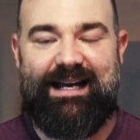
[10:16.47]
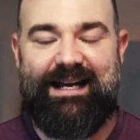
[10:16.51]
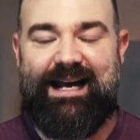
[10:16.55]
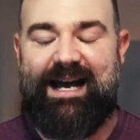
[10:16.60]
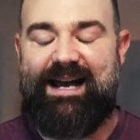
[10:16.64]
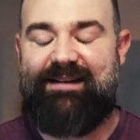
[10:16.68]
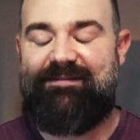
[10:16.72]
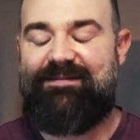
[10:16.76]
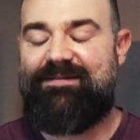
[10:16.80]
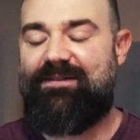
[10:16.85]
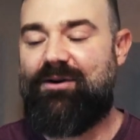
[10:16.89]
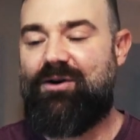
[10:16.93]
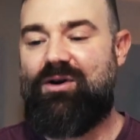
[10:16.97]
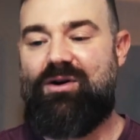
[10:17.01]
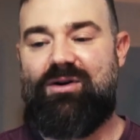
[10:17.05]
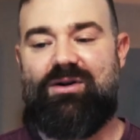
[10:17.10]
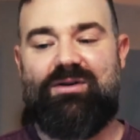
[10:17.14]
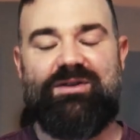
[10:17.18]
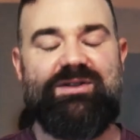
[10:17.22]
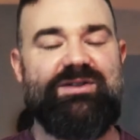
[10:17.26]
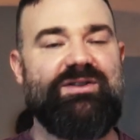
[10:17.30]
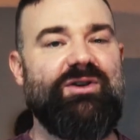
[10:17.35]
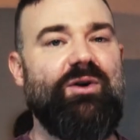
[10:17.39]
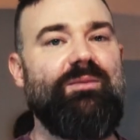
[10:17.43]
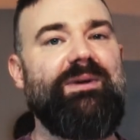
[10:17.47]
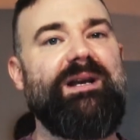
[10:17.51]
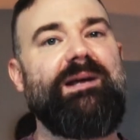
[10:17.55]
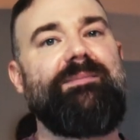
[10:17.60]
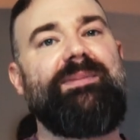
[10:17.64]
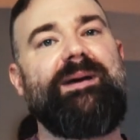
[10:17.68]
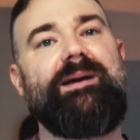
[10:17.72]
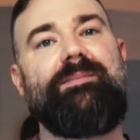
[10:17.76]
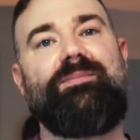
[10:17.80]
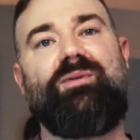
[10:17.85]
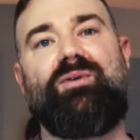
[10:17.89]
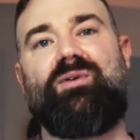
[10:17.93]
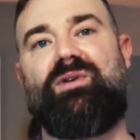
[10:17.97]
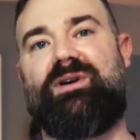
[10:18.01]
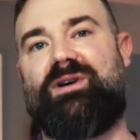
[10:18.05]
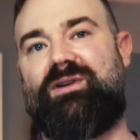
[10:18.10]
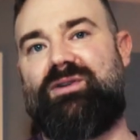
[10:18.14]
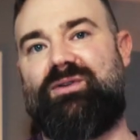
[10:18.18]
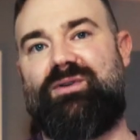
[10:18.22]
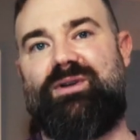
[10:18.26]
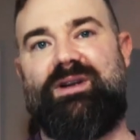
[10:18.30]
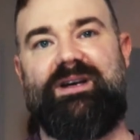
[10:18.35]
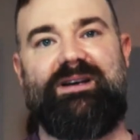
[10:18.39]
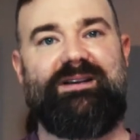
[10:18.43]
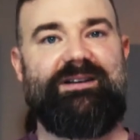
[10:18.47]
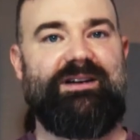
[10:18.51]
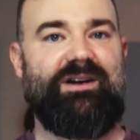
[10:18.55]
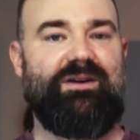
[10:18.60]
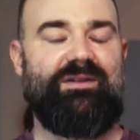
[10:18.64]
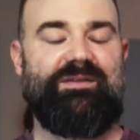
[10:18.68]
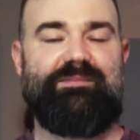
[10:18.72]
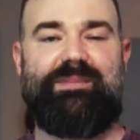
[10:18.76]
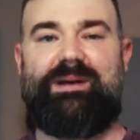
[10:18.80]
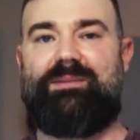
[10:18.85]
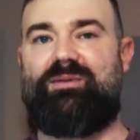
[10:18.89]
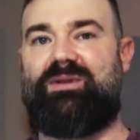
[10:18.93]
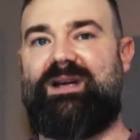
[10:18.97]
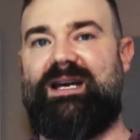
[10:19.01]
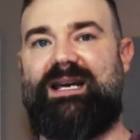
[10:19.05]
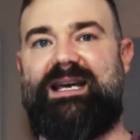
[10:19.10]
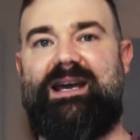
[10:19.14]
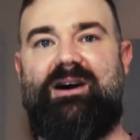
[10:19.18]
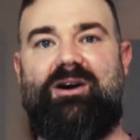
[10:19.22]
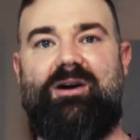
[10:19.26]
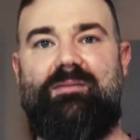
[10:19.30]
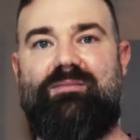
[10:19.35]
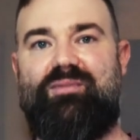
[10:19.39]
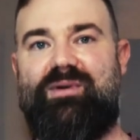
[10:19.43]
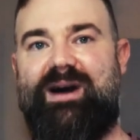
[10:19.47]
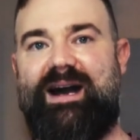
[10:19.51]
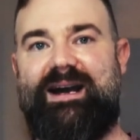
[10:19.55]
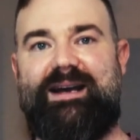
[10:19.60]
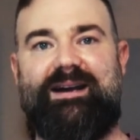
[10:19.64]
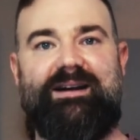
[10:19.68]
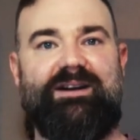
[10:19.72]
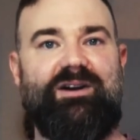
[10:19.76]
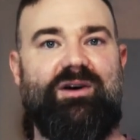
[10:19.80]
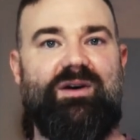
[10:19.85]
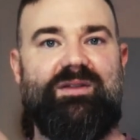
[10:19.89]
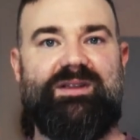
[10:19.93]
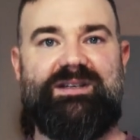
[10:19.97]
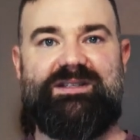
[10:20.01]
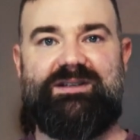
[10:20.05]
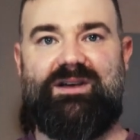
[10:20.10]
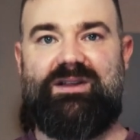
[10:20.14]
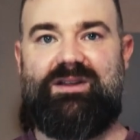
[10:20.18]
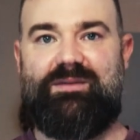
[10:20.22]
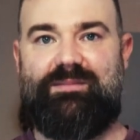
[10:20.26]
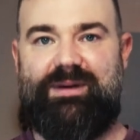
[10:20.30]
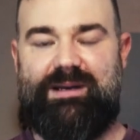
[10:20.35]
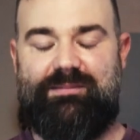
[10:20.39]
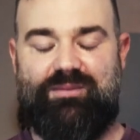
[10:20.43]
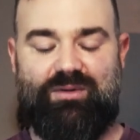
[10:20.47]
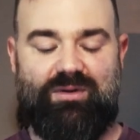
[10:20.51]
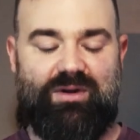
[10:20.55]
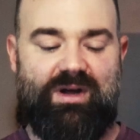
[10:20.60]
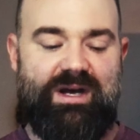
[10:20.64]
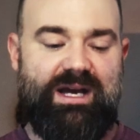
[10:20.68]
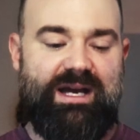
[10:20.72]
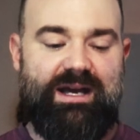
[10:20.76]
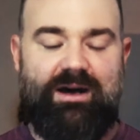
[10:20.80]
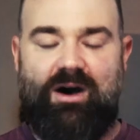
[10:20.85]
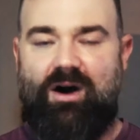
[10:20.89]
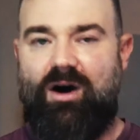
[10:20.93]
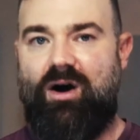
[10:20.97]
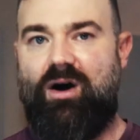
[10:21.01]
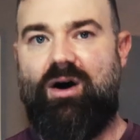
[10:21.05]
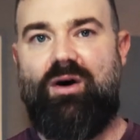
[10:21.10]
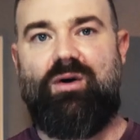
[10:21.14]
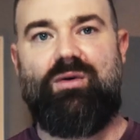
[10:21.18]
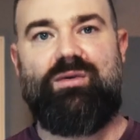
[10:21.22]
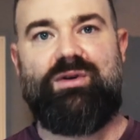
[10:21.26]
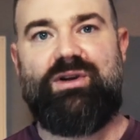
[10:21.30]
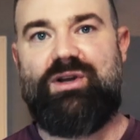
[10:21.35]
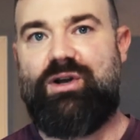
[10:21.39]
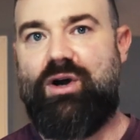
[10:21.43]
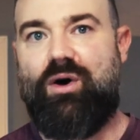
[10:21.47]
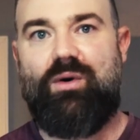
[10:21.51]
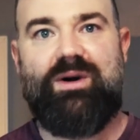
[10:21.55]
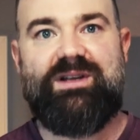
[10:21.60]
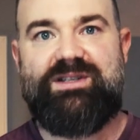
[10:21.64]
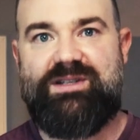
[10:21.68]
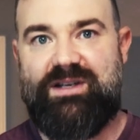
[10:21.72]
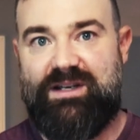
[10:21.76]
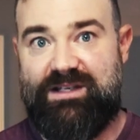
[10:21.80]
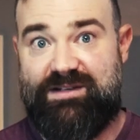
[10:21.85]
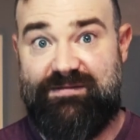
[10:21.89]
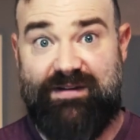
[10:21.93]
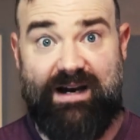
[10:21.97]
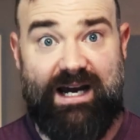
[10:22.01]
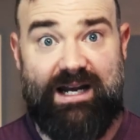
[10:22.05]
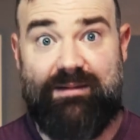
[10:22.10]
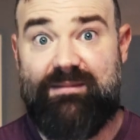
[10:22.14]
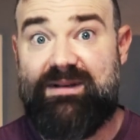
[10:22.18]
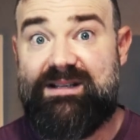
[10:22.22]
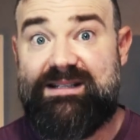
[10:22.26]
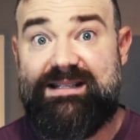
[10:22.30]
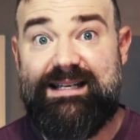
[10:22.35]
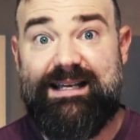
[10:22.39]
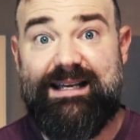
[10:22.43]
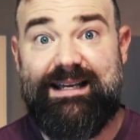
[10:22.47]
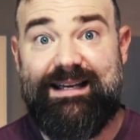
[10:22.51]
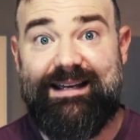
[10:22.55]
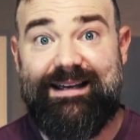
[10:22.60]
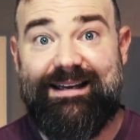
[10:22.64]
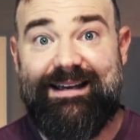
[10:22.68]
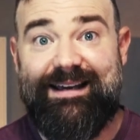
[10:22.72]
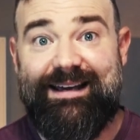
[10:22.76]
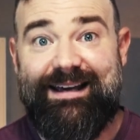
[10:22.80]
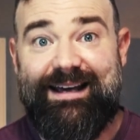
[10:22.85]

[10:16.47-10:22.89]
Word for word: And I've heard so many people, including people like Garrett Brecka and all these other people, oh, it's vitamin D.